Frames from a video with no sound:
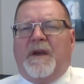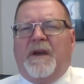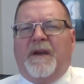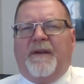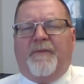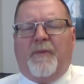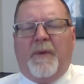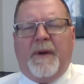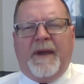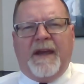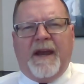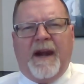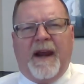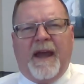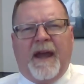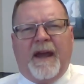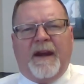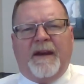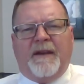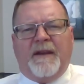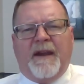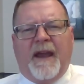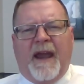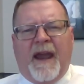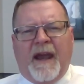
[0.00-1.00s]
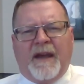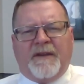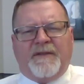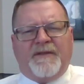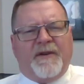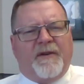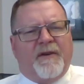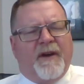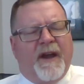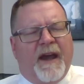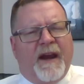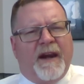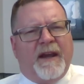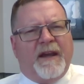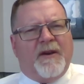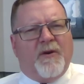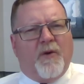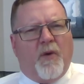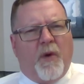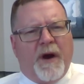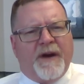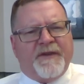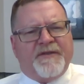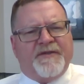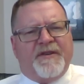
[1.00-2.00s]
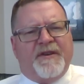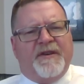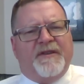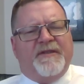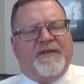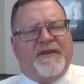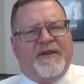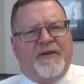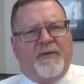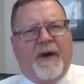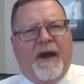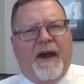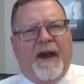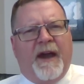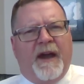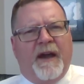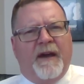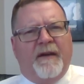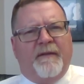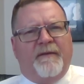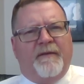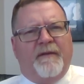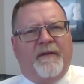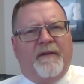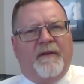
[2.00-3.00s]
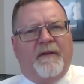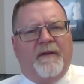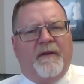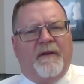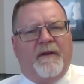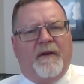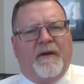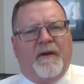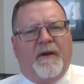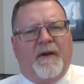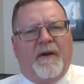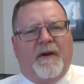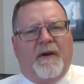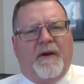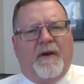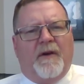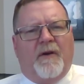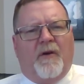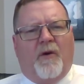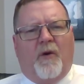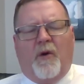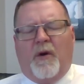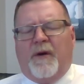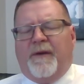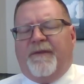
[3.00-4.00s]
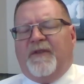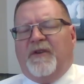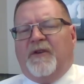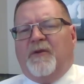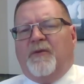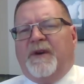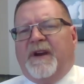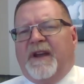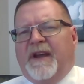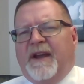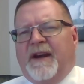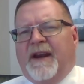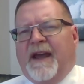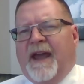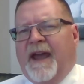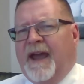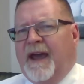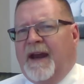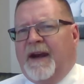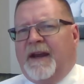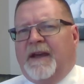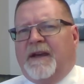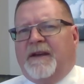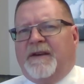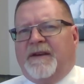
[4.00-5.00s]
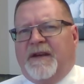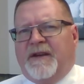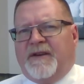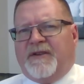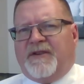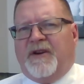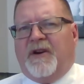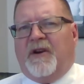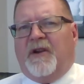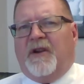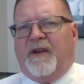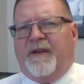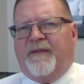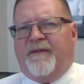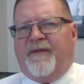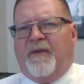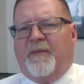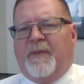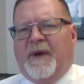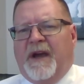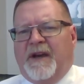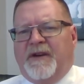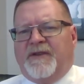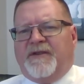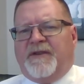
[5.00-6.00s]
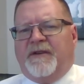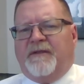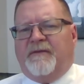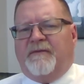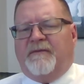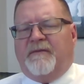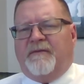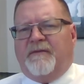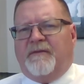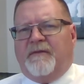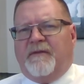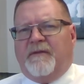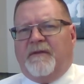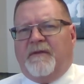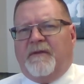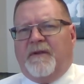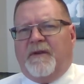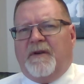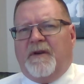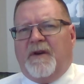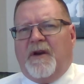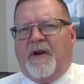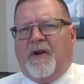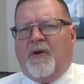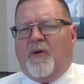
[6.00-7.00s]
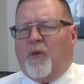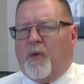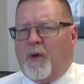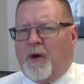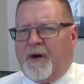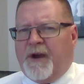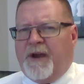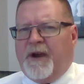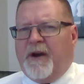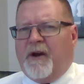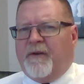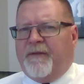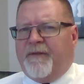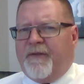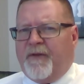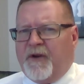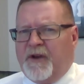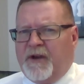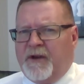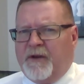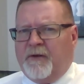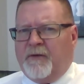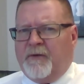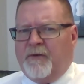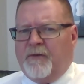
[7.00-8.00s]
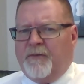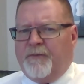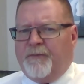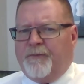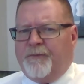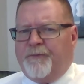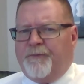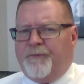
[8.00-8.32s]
If we can answer any questions you have, or if you need any additional information, we're here for you.